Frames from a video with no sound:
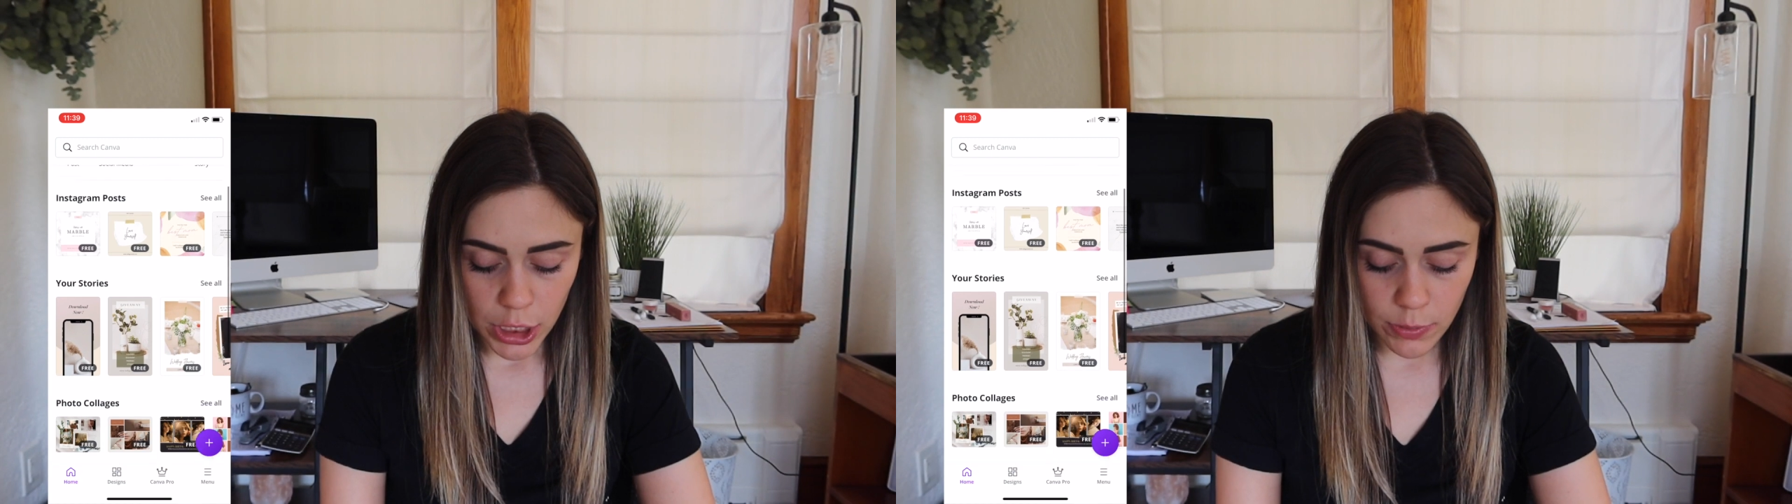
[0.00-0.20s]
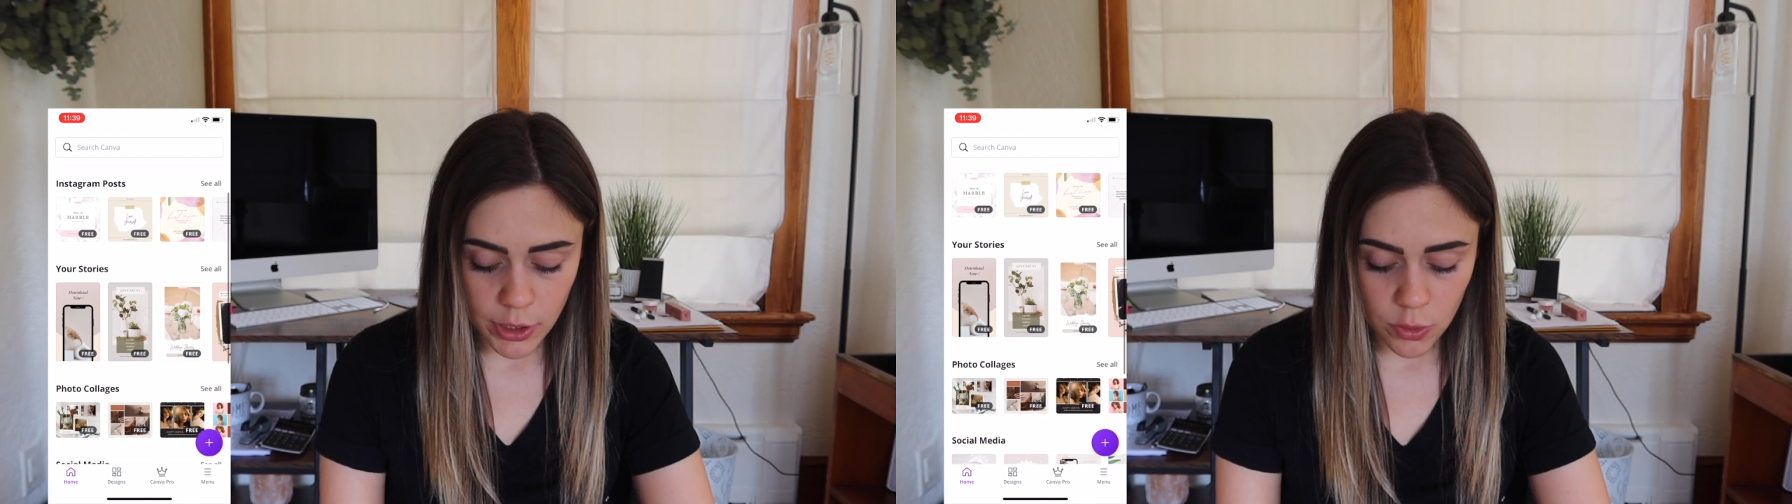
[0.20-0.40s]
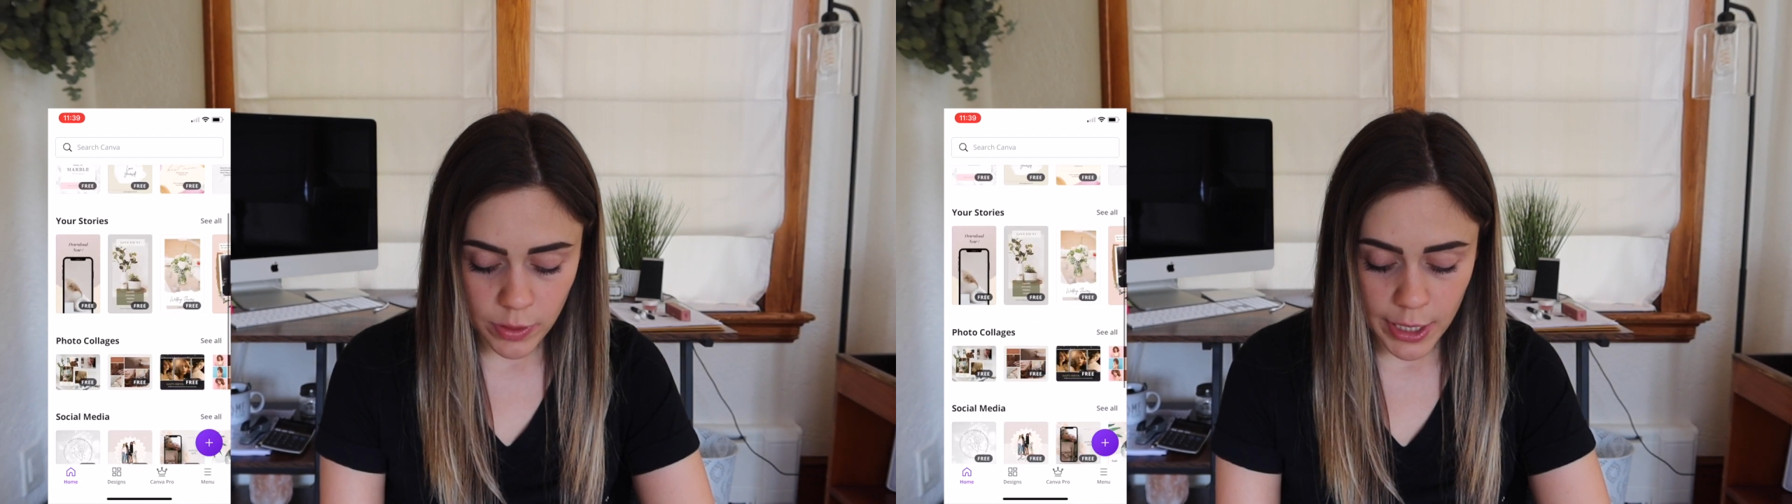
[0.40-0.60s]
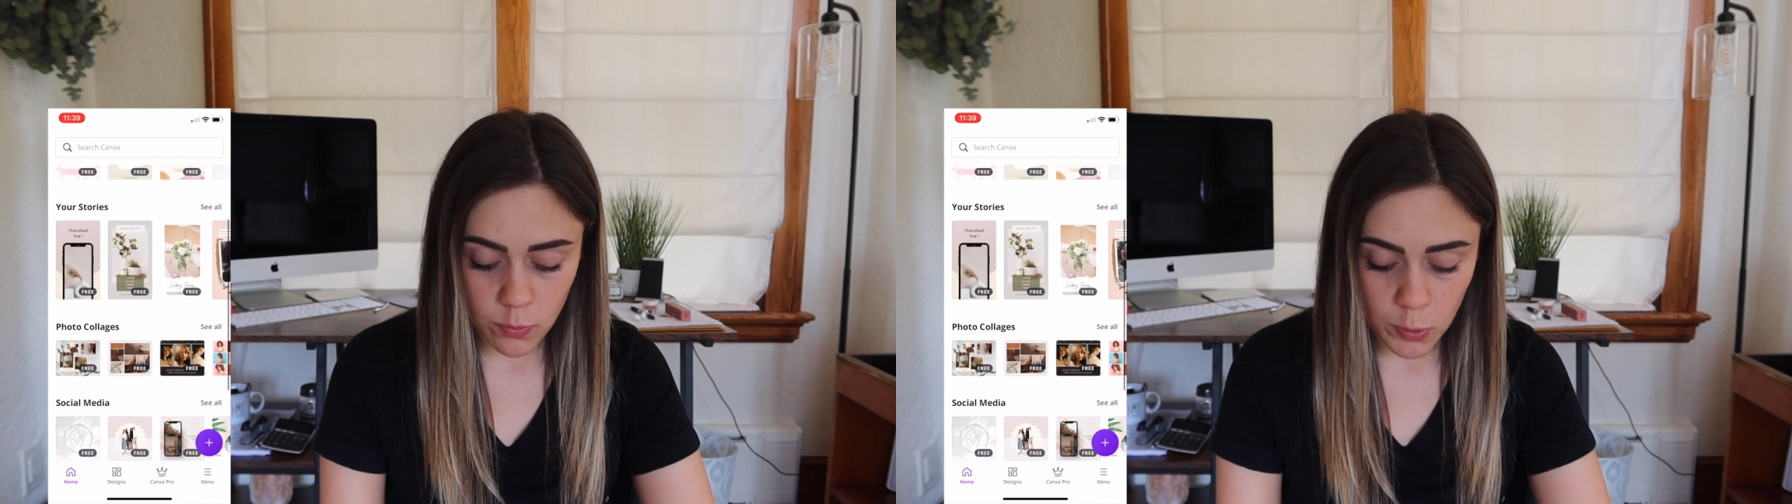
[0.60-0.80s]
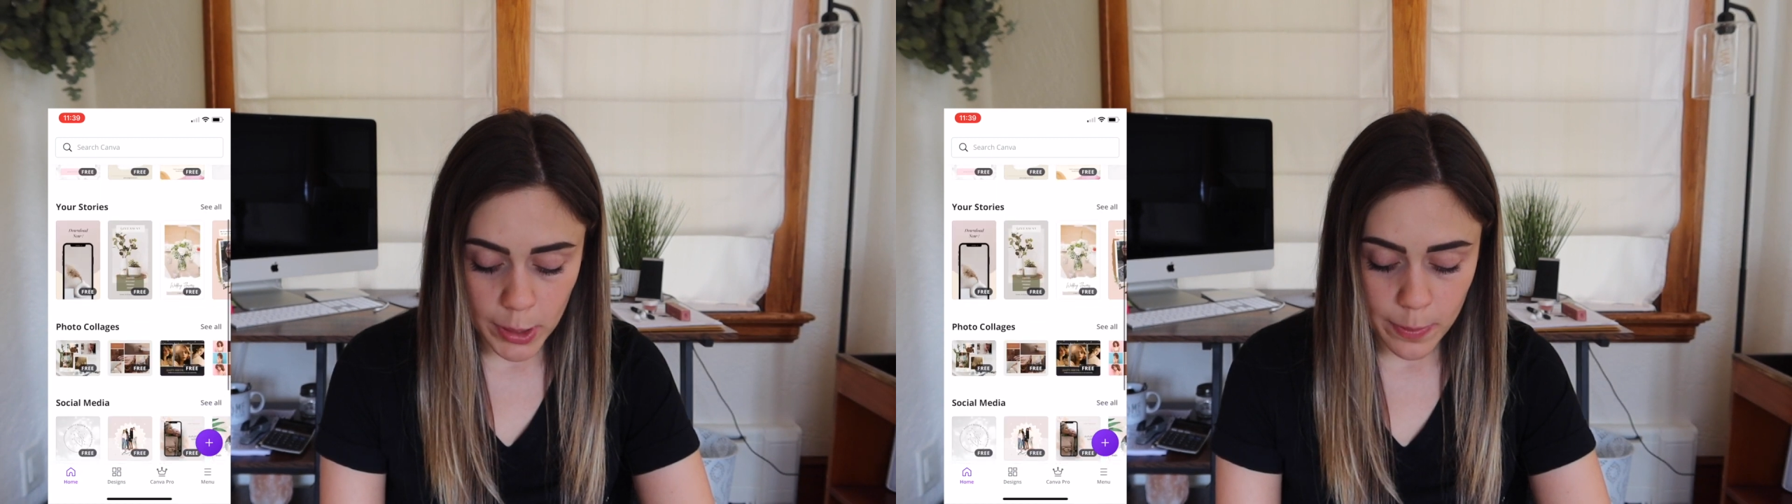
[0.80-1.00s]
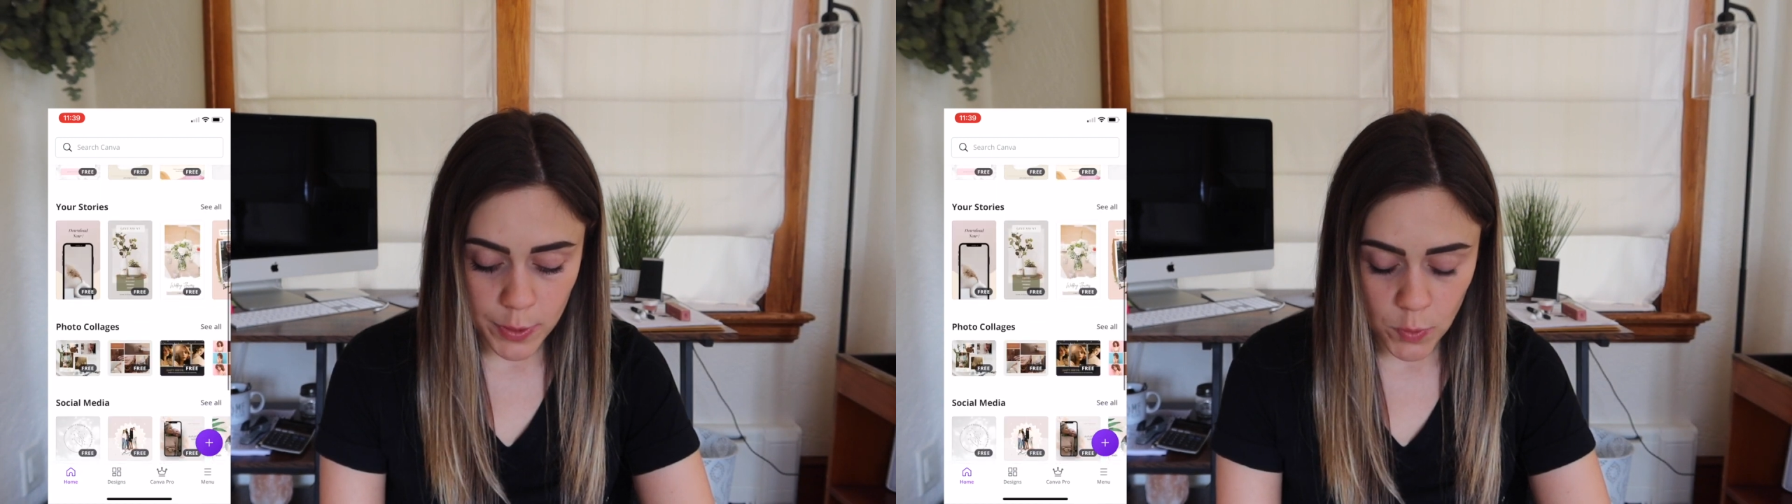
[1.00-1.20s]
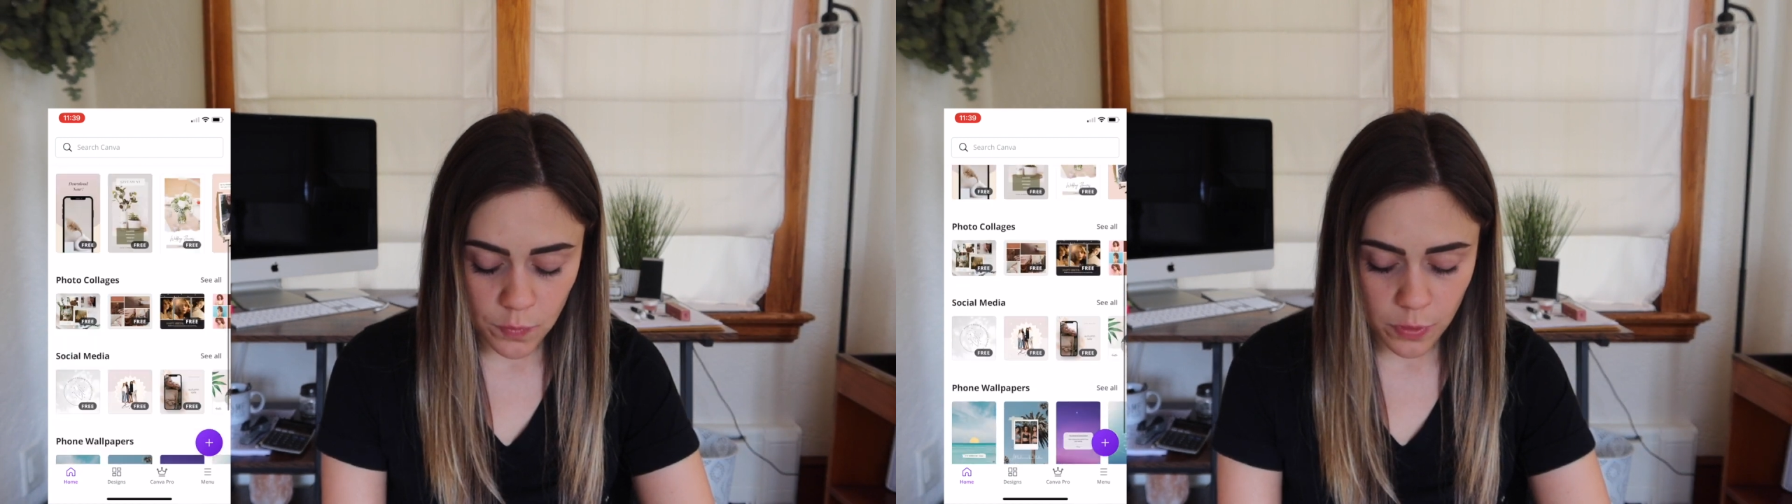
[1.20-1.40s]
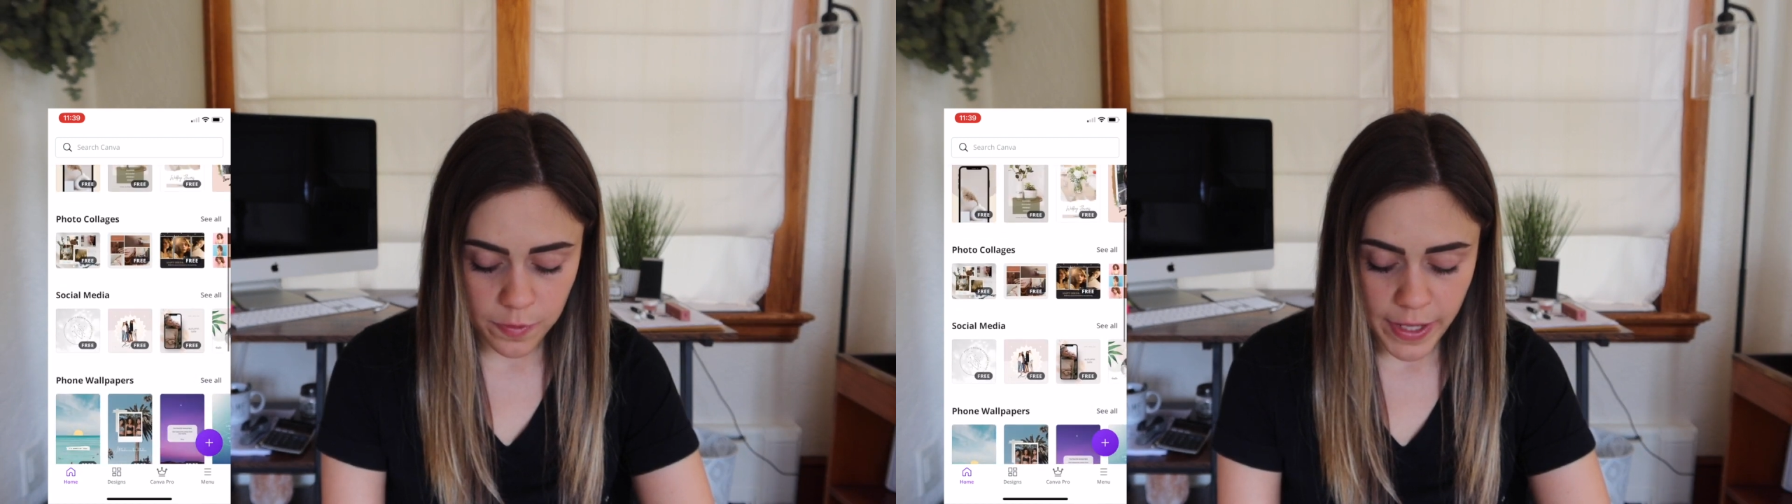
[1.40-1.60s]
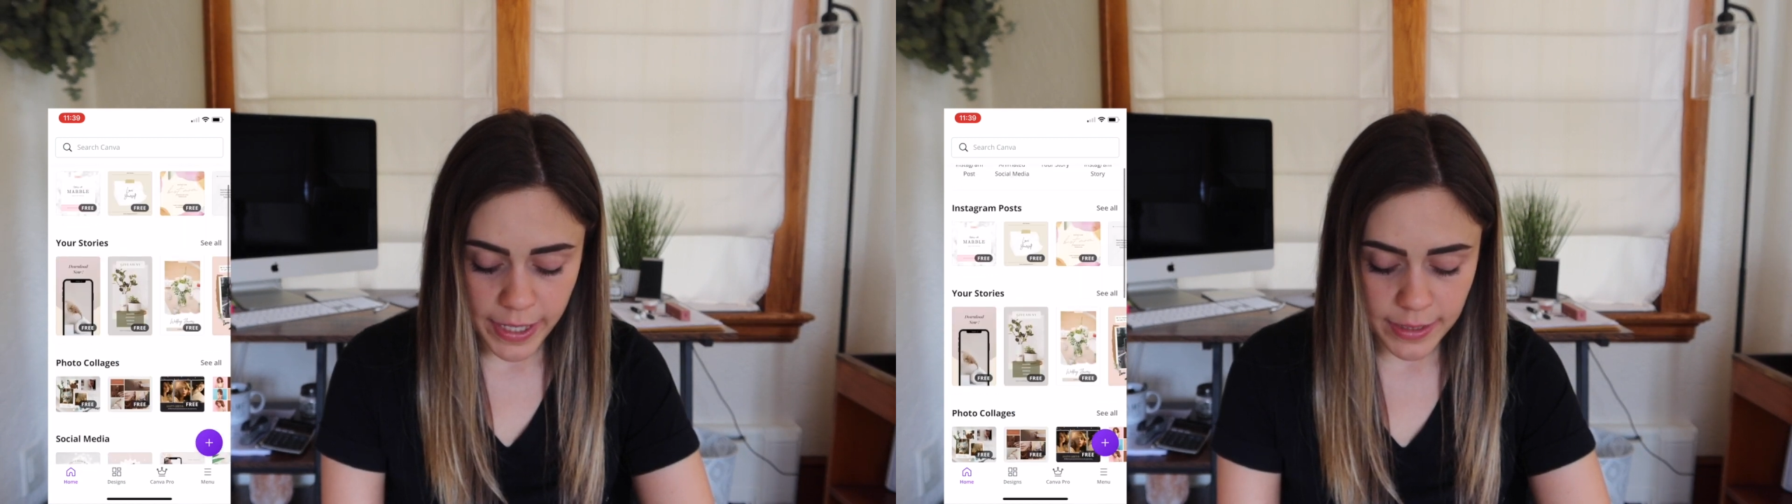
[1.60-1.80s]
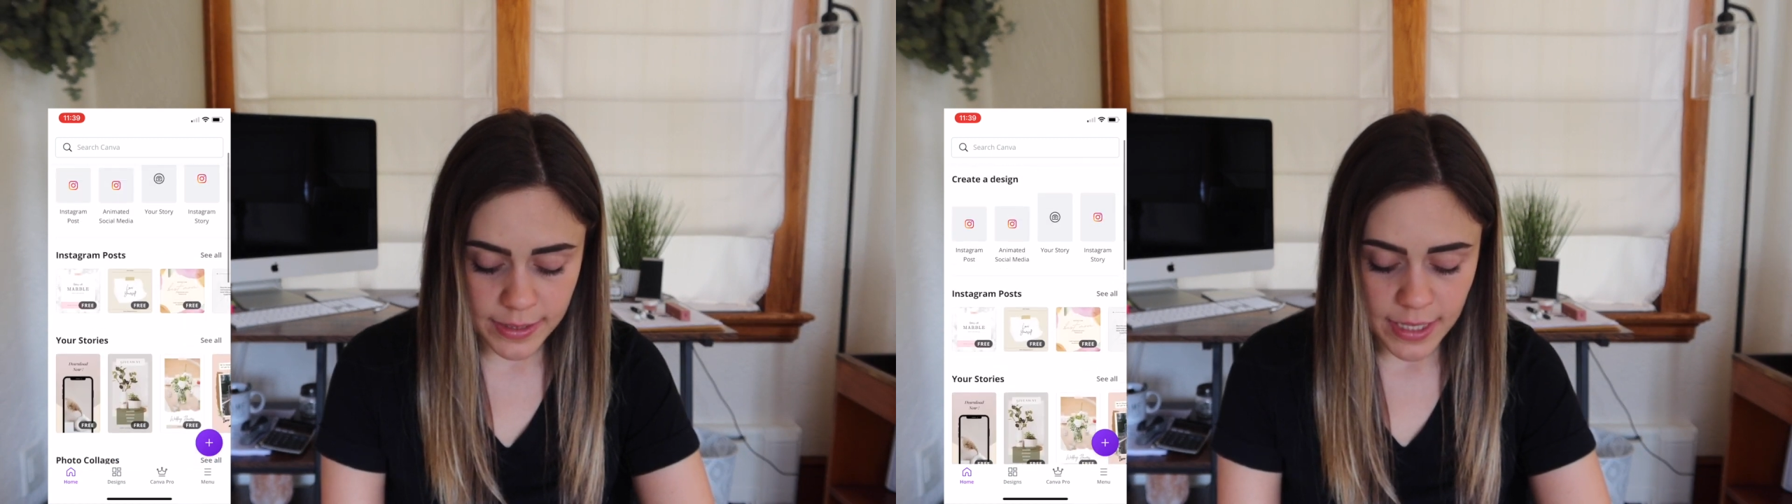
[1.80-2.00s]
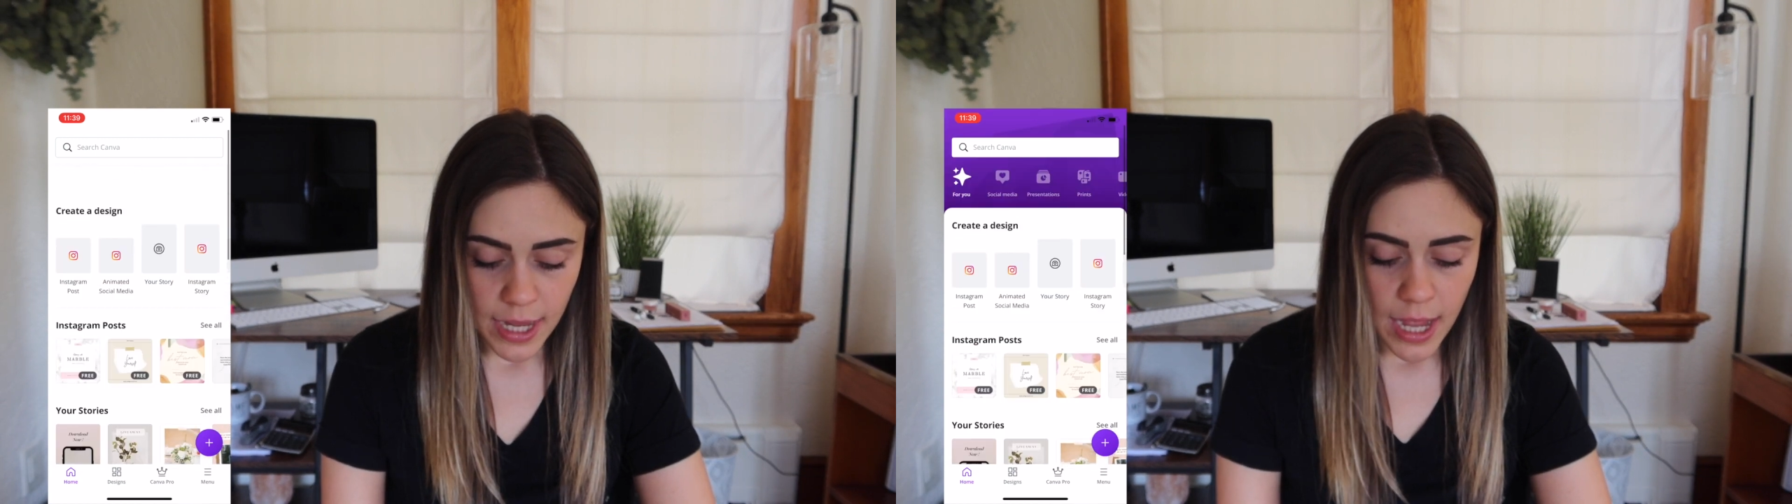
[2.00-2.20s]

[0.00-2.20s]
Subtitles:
You can create really beautiful things.